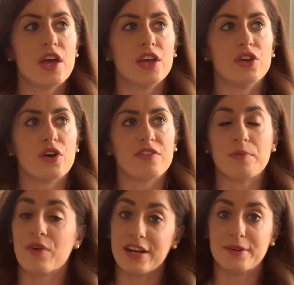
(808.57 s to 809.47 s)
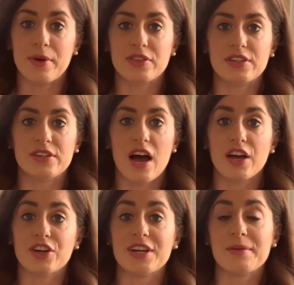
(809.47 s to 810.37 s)
you know, if I'm writing about the
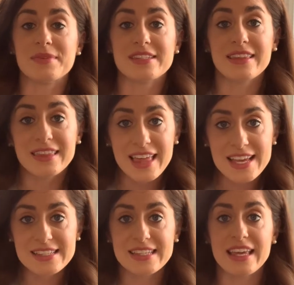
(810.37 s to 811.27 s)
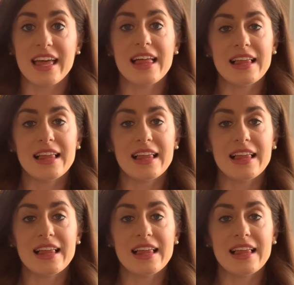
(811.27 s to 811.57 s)
dog, her name is Lacey.